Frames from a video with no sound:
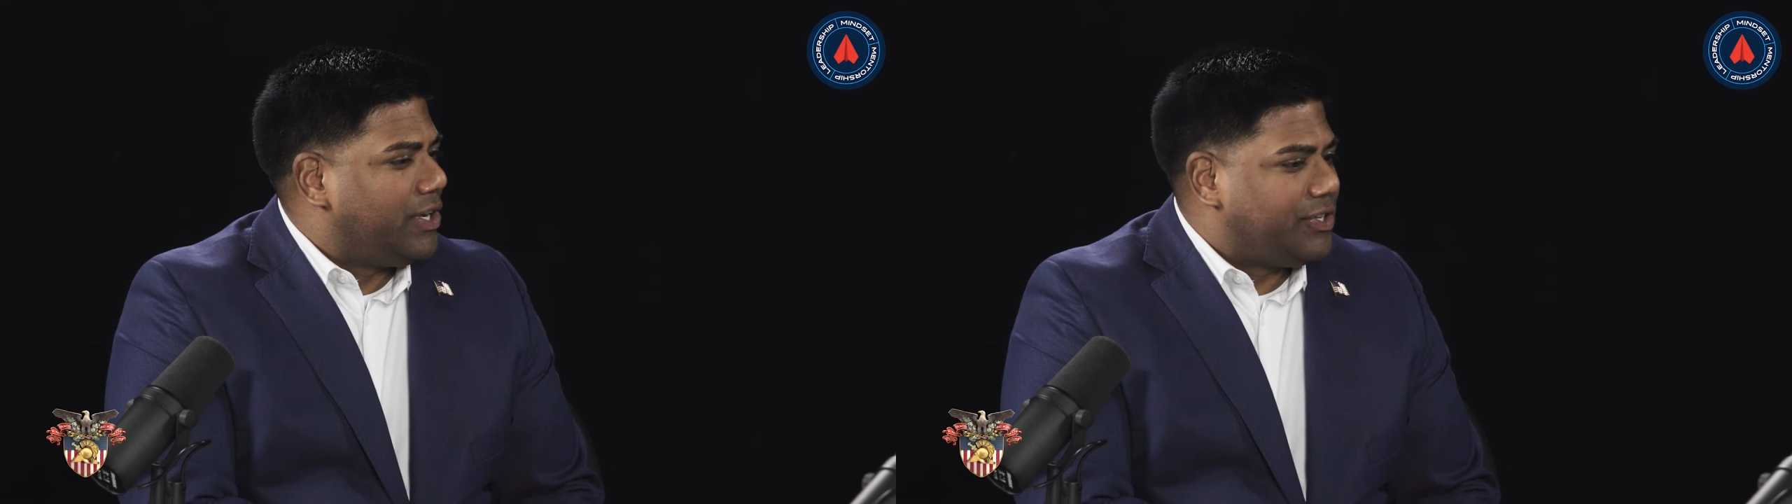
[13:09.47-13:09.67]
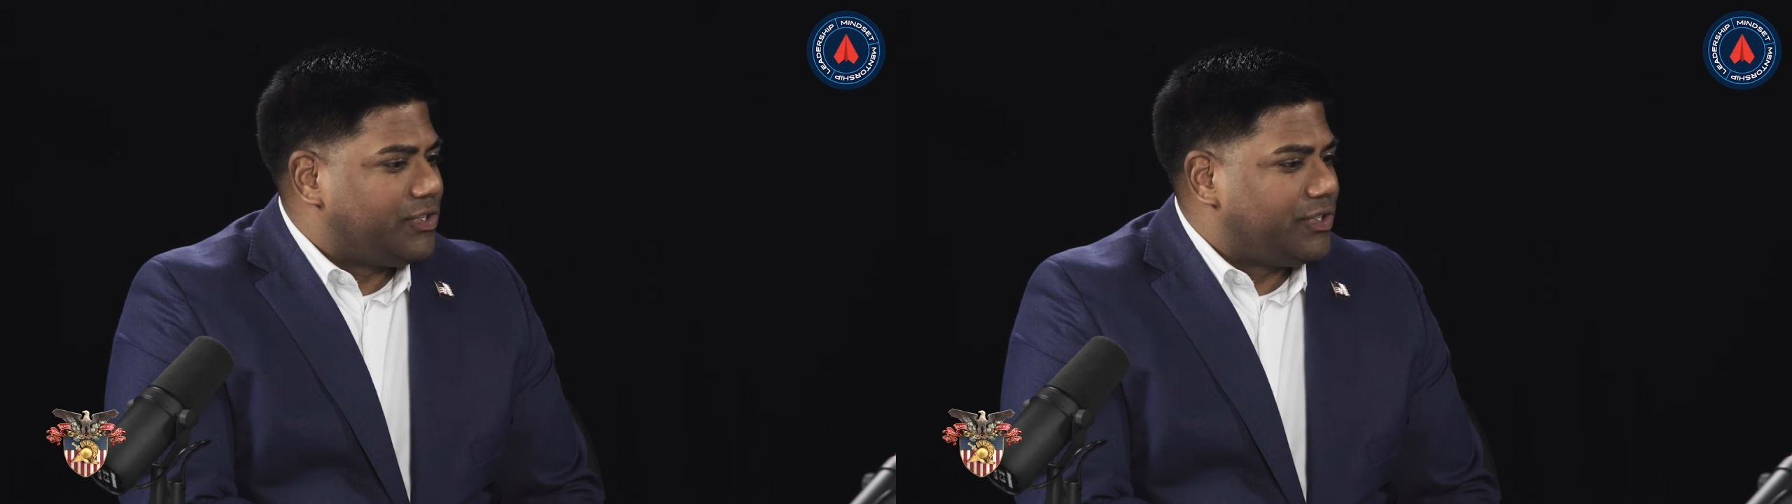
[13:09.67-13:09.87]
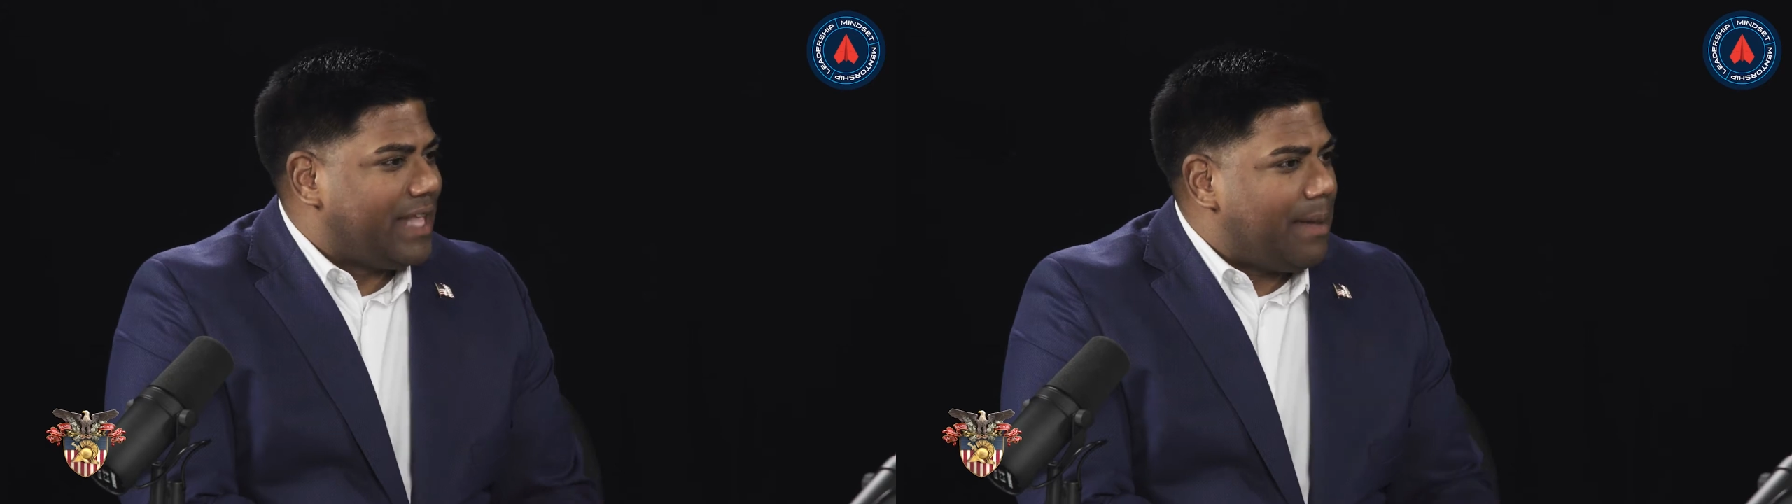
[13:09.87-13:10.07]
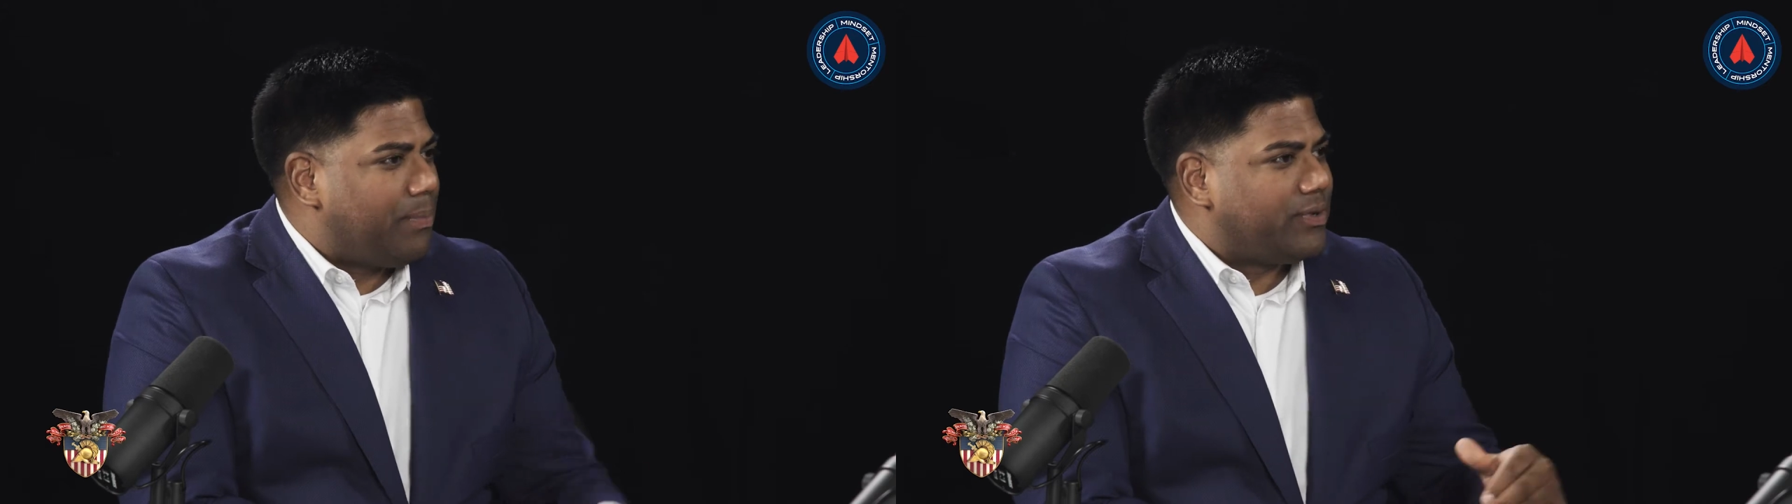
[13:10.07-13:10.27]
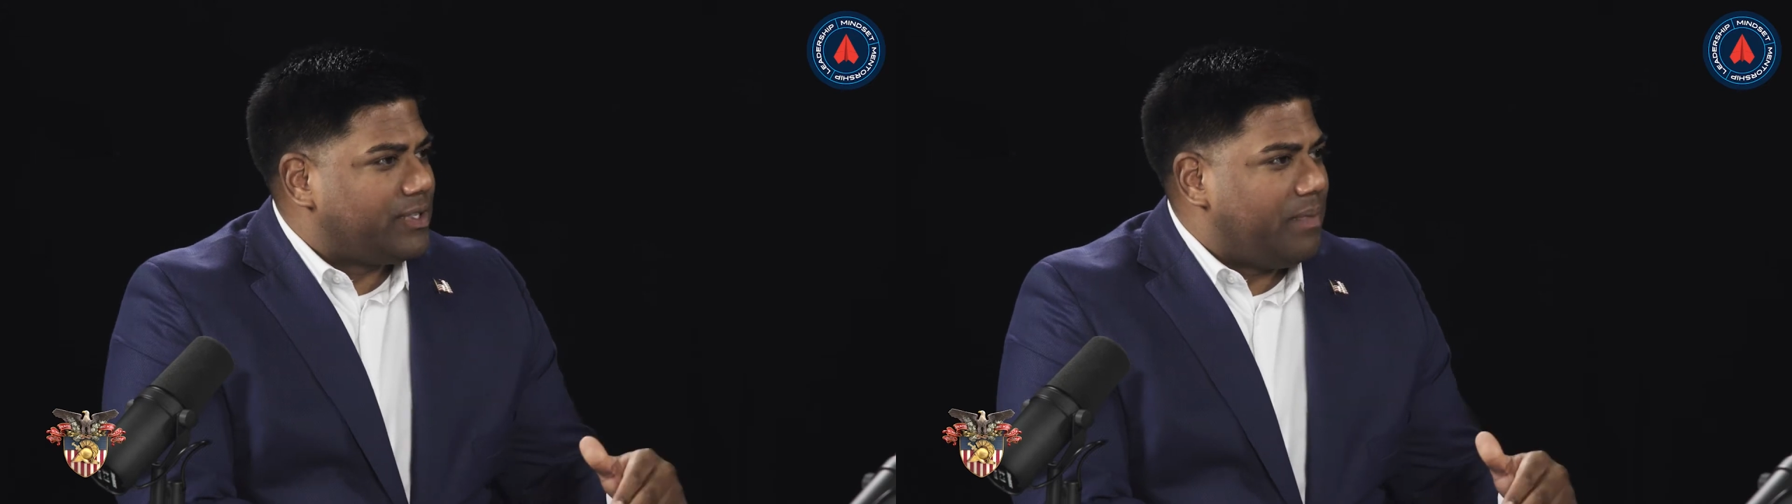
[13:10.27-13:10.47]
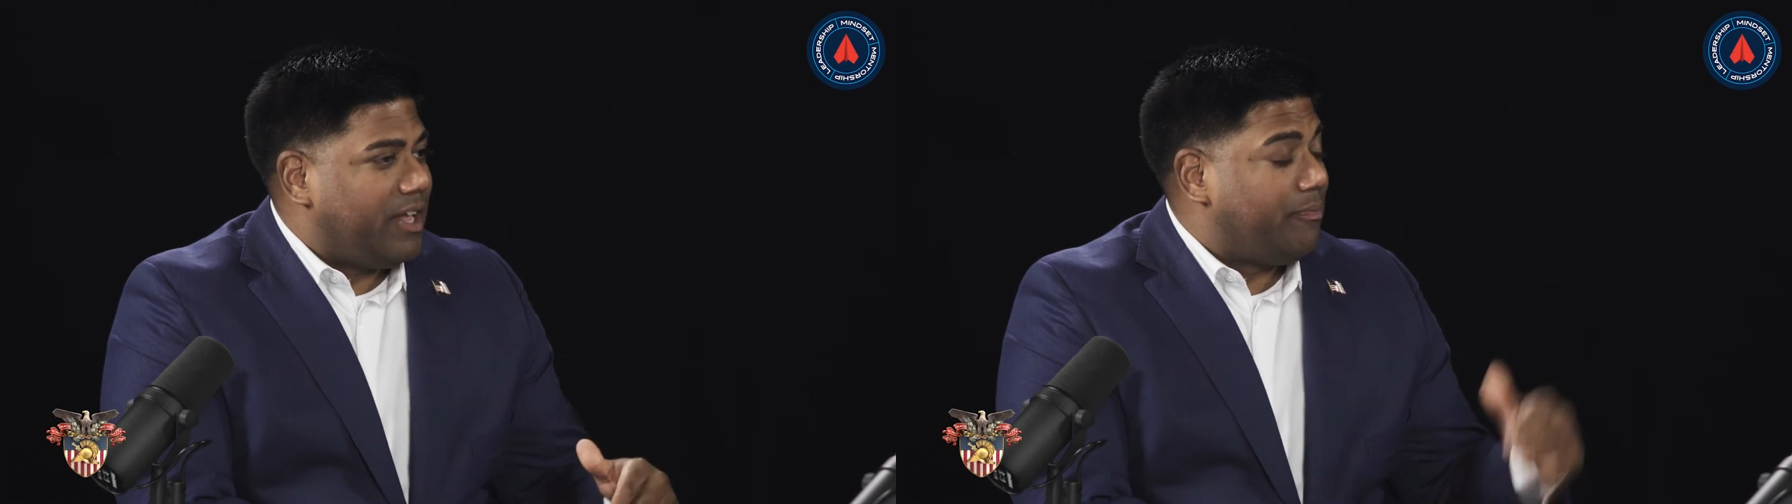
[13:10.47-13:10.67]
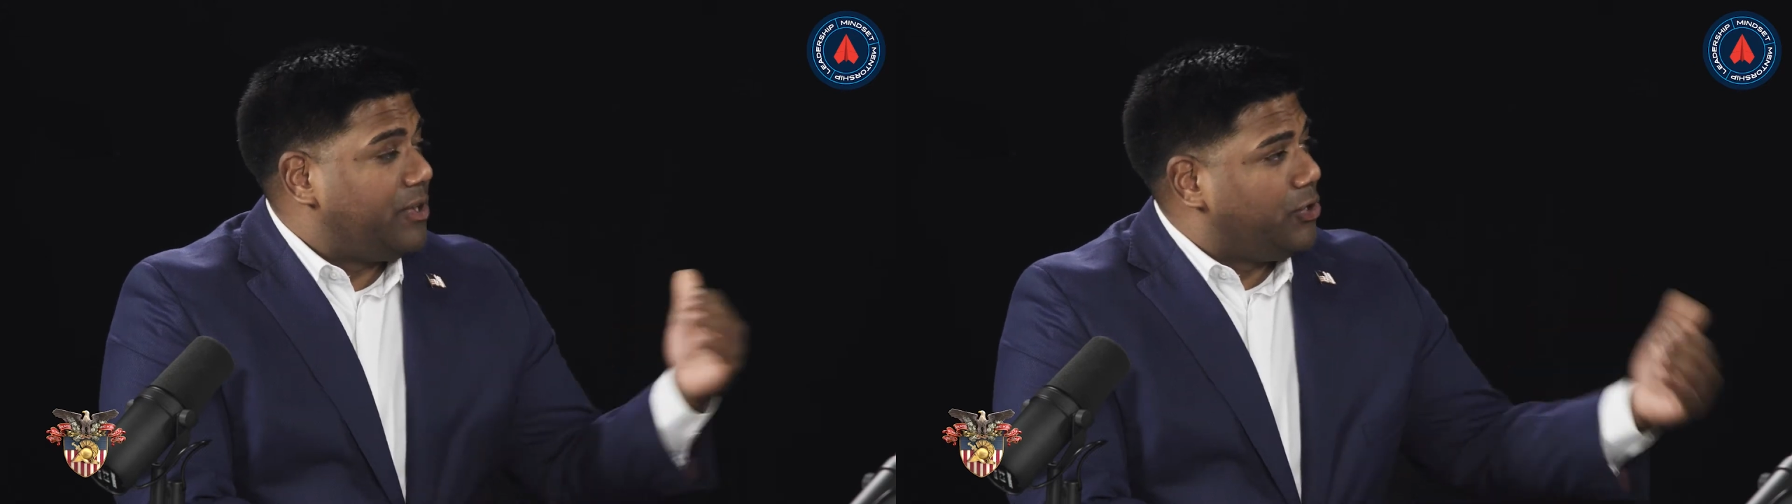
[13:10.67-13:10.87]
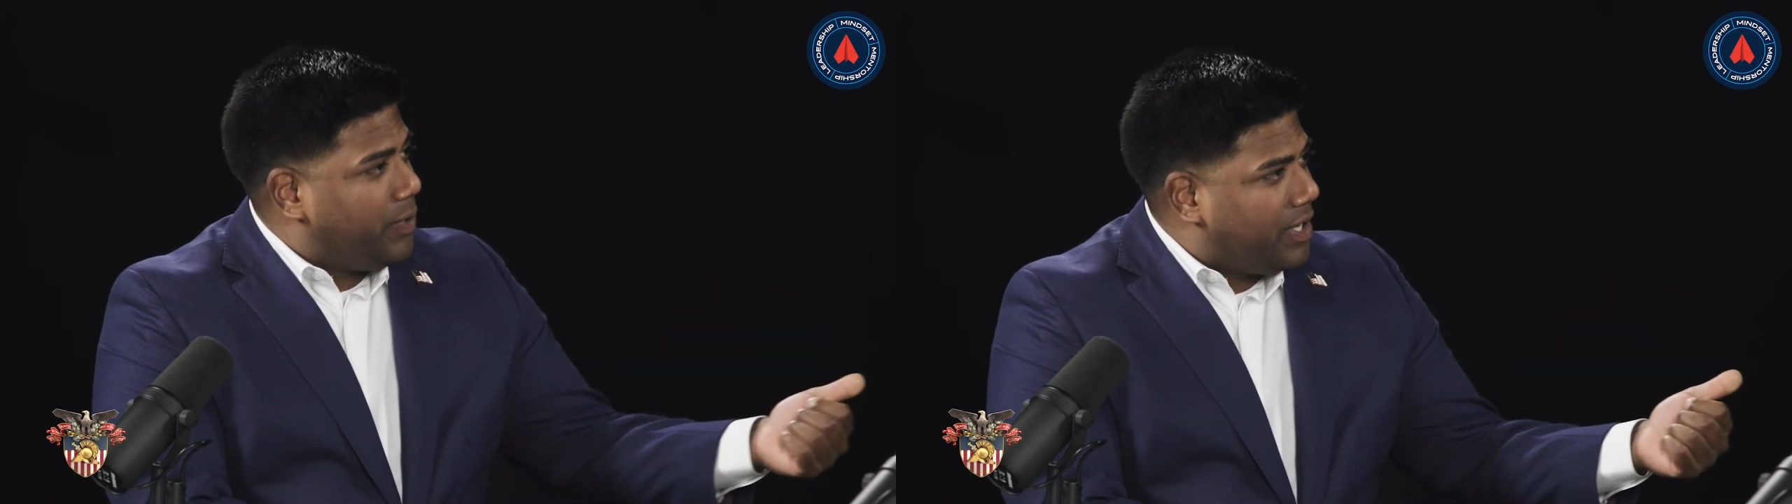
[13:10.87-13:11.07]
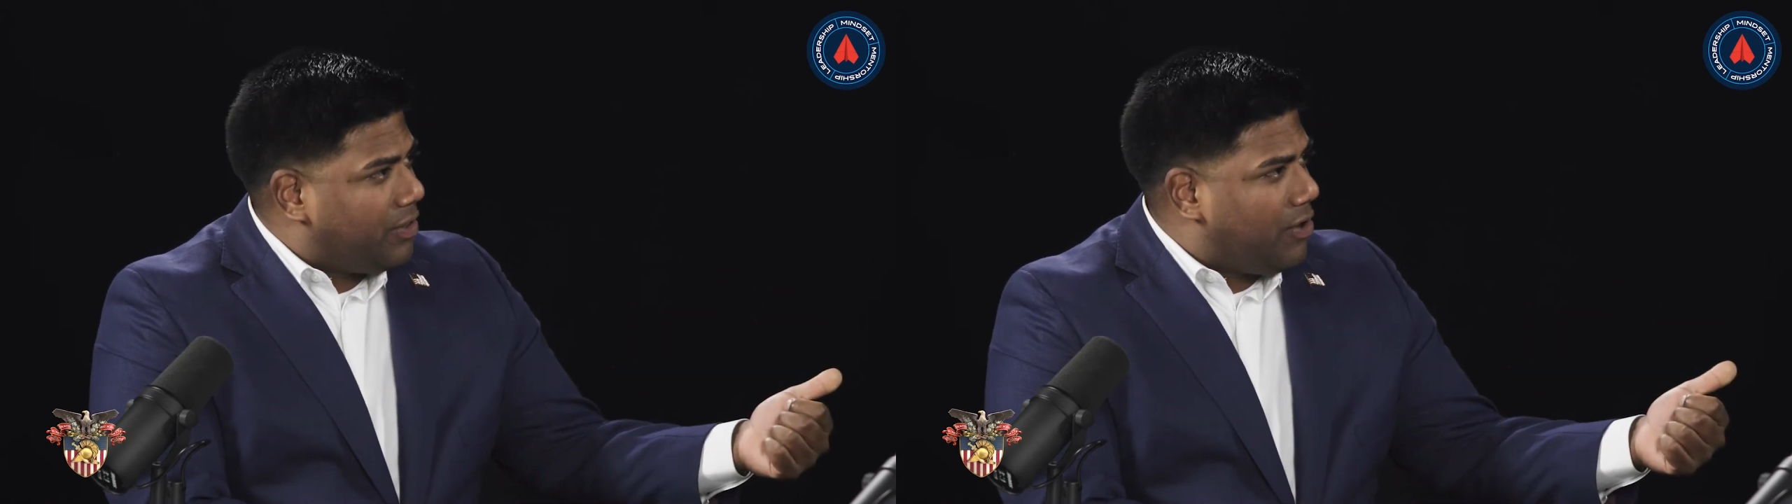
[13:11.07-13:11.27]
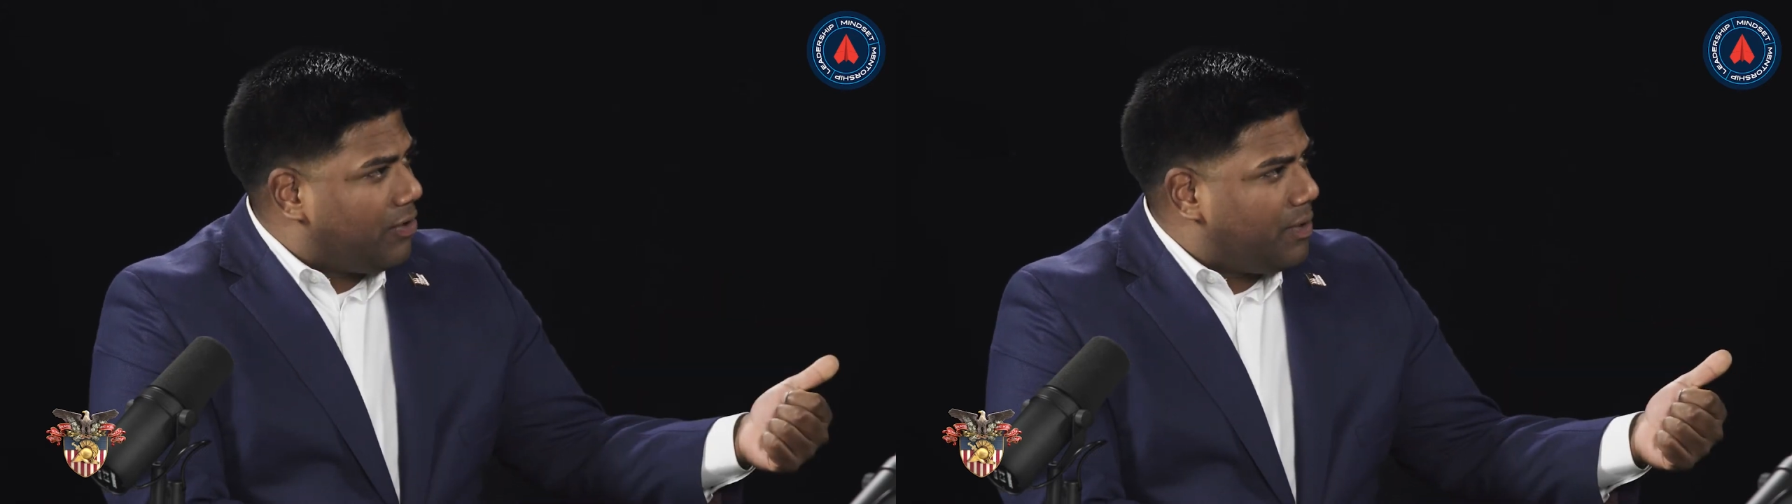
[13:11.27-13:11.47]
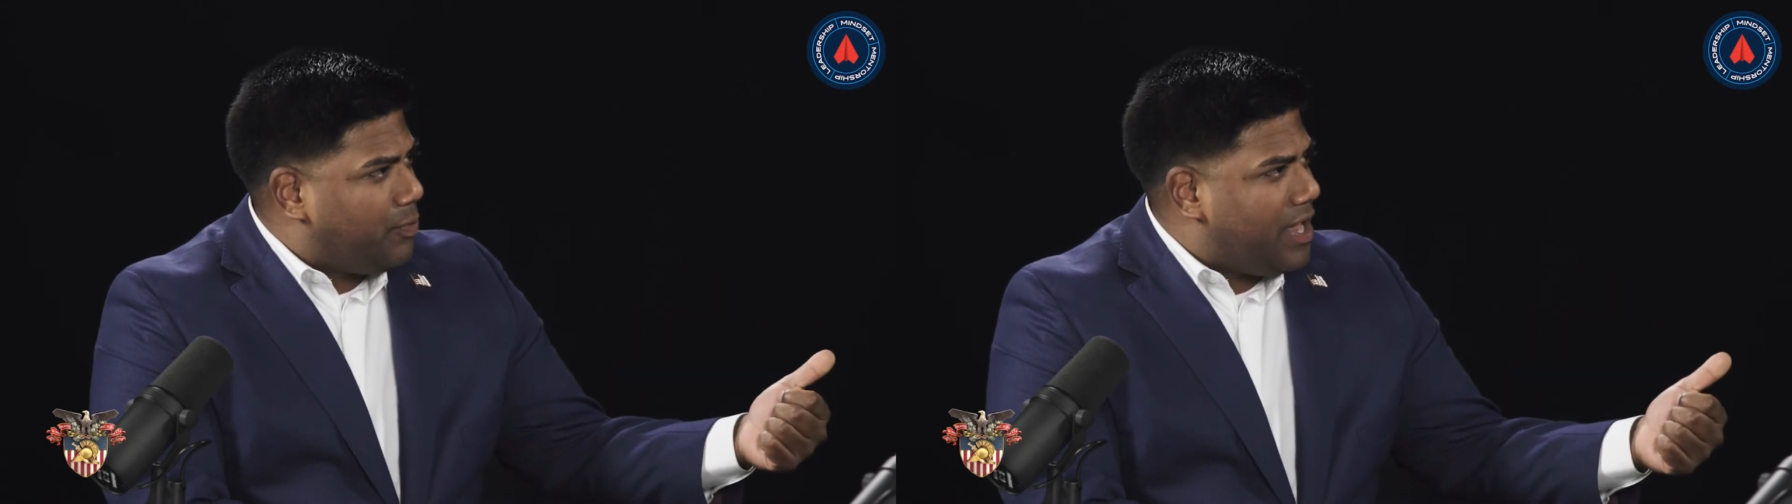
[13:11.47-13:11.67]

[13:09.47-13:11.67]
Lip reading: It's just that person may have been doing it longer than we